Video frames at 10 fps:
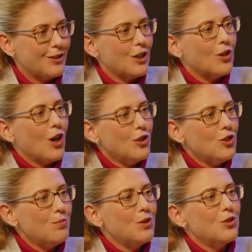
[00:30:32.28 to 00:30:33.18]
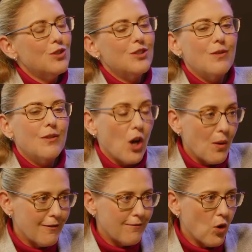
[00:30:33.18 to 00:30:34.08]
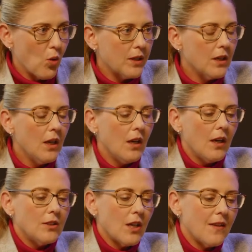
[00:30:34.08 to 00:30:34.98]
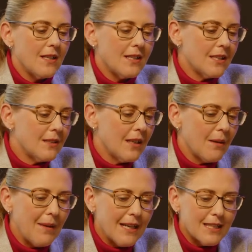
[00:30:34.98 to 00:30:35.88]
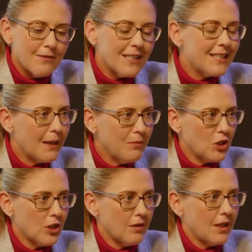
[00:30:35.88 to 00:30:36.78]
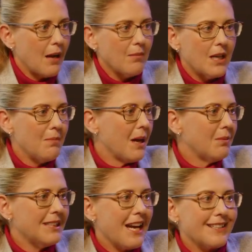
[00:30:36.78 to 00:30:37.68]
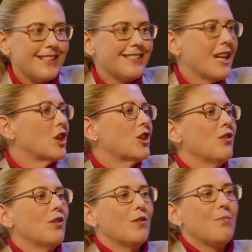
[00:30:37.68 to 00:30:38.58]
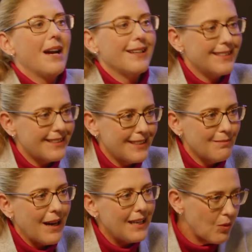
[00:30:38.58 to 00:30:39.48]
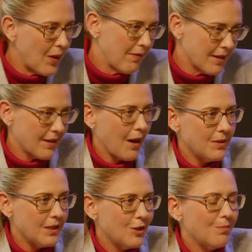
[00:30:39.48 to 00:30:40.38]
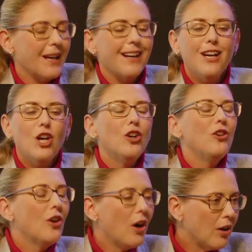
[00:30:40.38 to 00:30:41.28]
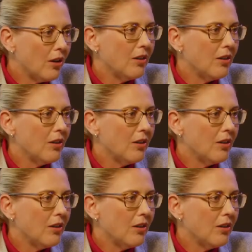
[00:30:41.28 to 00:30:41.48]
So contributions going forward. Mm. So there's this massive assumption that I'm going to be able to access a third of my existing money when this comes into play. No,